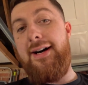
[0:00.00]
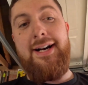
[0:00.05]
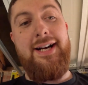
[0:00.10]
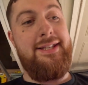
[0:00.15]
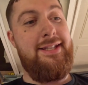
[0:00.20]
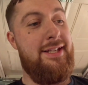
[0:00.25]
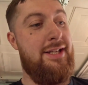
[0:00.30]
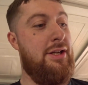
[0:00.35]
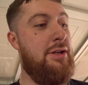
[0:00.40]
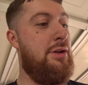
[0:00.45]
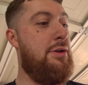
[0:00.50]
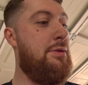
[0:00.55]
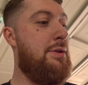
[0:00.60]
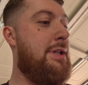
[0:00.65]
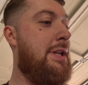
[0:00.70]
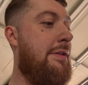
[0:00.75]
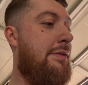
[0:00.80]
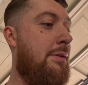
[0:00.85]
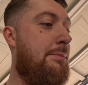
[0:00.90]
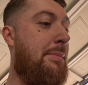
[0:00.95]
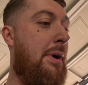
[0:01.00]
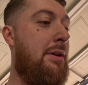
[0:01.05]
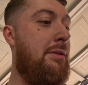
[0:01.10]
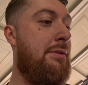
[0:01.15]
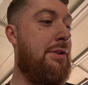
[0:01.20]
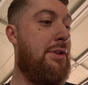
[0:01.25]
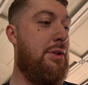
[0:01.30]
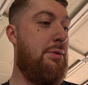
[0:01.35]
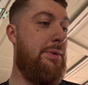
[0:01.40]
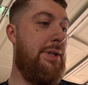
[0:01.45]
had to use different
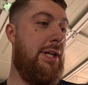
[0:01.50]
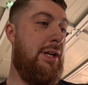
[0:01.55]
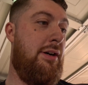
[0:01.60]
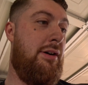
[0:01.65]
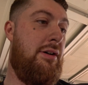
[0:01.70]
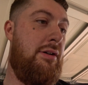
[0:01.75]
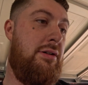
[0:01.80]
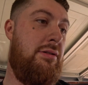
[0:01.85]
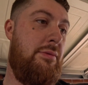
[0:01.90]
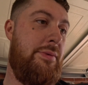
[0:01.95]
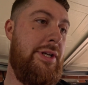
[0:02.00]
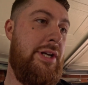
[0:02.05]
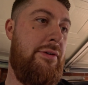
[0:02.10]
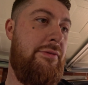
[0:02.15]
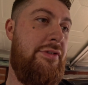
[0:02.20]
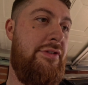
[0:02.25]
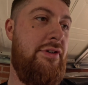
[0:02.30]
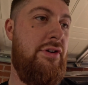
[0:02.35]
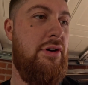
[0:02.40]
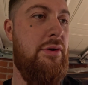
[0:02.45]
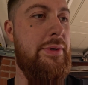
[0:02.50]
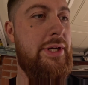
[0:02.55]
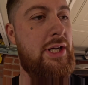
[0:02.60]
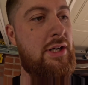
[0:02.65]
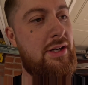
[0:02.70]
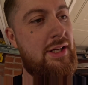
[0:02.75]
bolts, so we got what we got before. We got